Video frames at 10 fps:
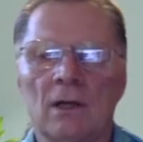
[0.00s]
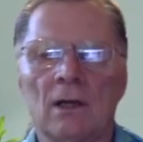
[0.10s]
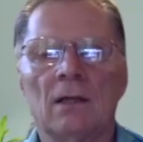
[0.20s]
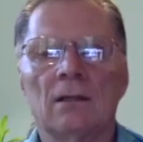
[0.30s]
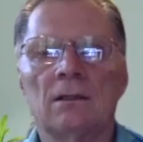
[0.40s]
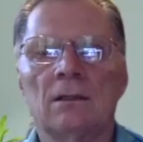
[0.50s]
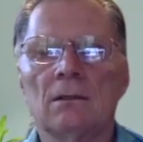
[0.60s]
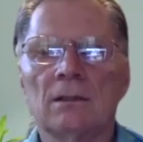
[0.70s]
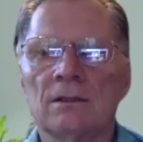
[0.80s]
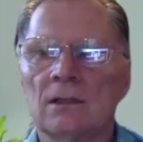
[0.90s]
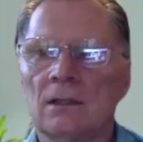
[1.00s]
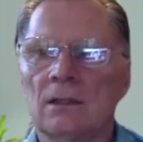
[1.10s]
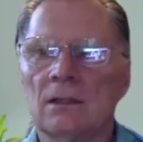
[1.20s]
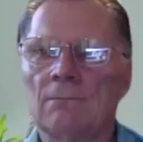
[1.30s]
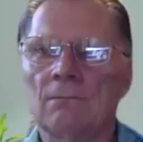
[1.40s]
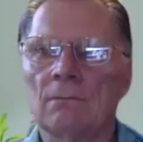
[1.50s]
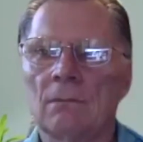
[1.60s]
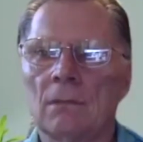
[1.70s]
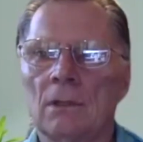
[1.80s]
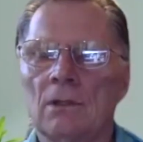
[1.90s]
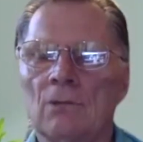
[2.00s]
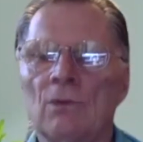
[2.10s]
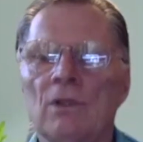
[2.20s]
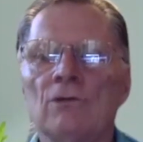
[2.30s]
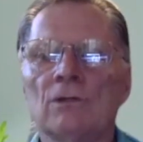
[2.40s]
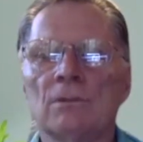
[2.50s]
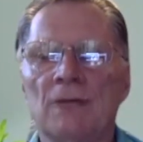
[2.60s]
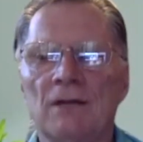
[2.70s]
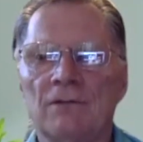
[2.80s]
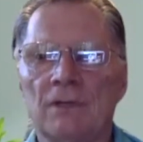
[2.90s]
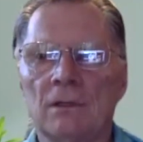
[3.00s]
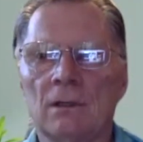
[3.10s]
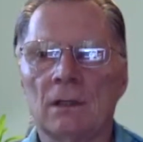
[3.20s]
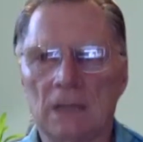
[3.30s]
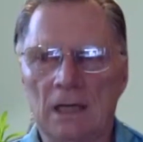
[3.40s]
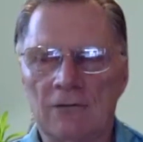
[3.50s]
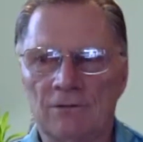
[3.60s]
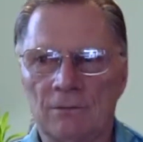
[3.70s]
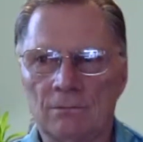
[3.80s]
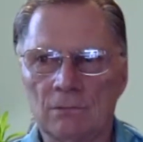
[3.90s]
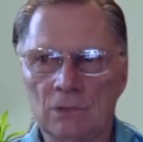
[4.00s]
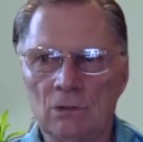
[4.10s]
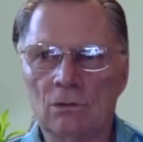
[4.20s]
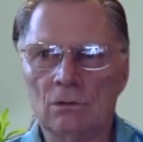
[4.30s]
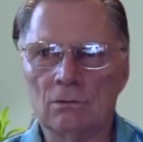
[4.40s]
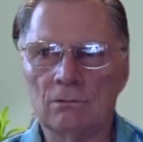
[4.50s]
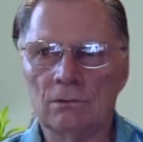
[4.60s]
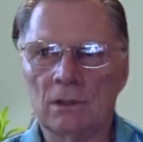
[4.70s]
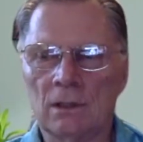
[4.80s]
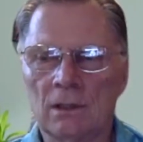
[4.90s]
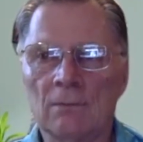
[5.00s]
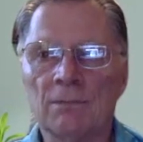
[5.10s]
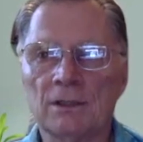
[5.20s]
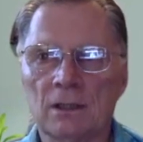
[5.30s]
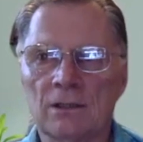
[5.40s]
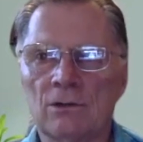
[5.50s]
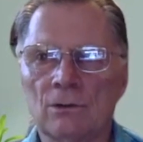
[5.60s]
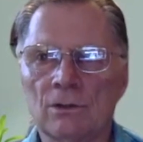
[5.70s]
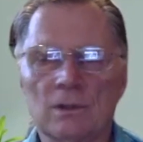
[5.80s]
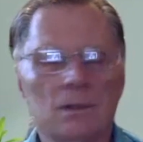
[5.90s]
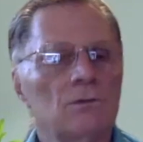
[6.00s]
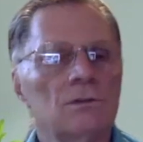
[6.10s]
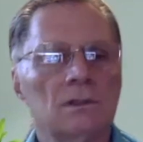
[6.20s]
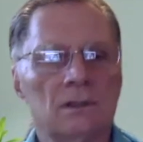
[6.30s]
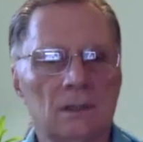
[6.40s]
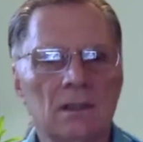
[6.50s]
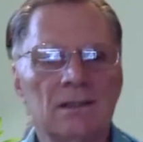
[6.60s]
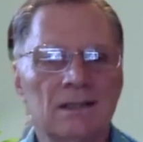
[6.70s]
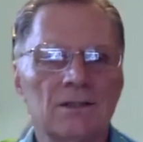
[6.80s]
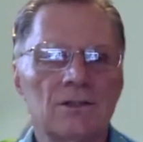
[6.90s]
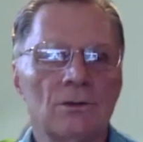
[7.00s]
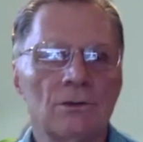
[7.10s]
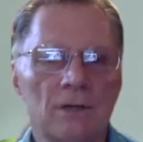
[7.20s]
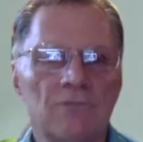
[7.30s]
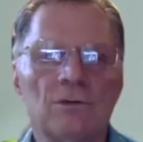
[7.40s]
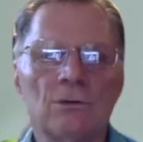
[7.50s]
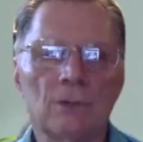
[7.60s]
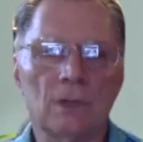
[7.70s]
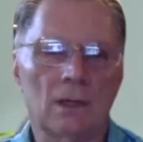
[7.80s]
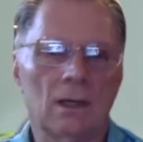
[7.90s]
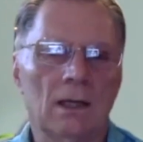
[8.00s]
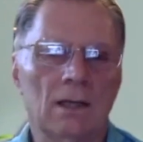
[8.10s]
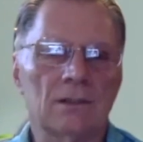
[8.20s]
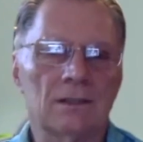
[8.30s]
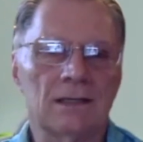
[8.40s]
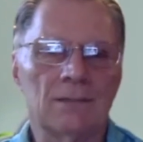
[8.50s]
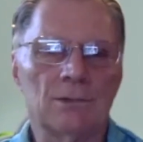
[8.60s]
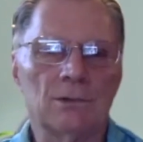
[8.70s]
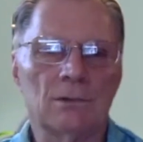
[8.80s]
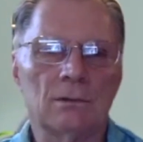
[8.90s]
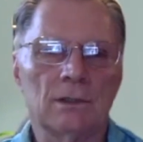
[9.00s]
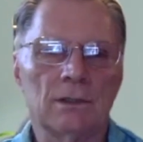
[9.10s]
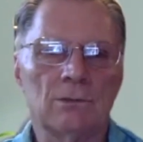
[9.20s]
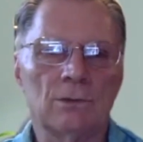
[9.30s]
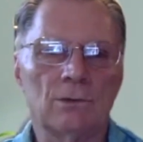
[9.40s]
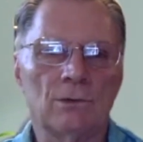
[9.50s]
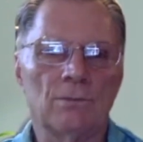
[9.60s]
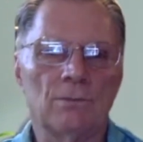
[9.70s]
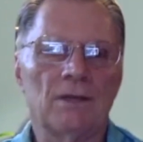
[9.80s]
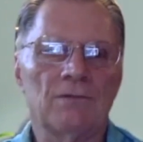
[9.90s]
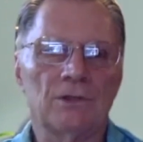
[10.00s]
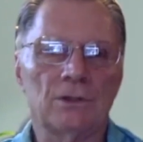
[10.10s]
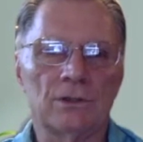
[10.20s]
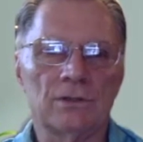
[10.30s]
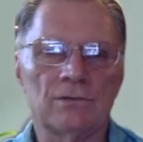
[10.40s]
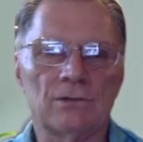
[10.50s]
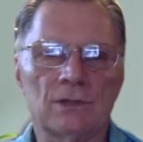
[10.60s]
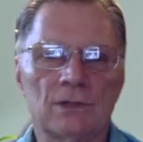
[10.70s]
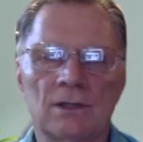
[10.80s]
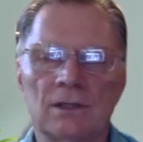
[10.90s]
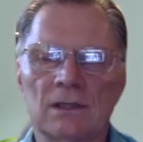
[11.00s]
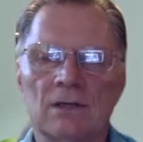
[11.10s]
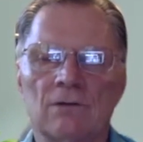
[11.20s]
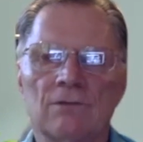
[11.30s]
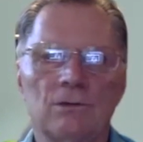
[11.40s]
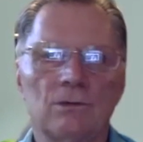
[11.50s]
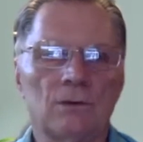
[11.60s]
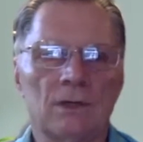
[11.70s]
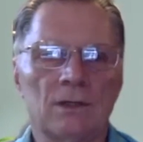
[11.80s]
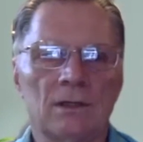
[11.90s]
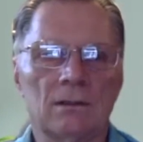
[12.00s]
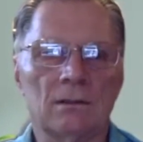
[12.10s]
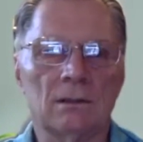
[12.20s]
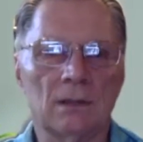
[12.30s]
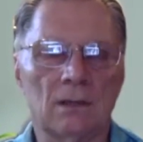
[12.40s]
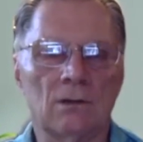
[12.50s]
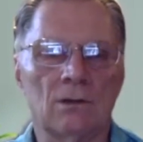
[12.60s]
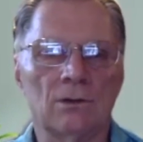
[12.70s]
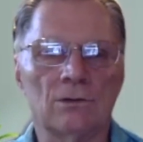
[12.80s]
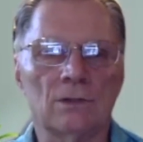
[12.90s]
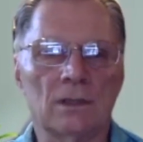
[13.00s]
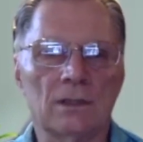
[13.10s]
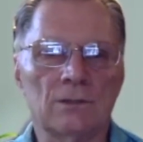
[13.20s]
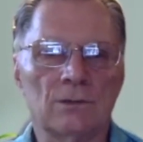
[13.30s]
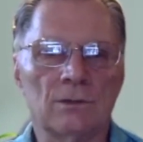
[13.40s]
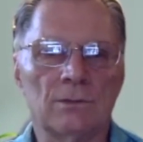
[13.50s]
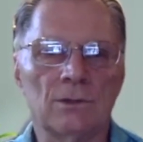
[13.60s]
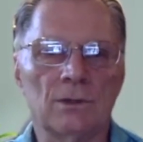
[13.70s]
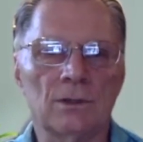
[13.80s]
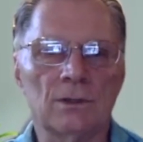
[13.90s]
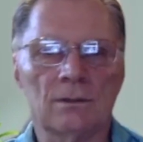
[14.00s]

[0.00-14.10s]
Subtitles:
And the deal is, we used to benefit a lot from local companies like yours that used to, in a sense, donate food. As an example, we were the beneficiaries of those kind of things. I don't know if you do anything along those lines with communities.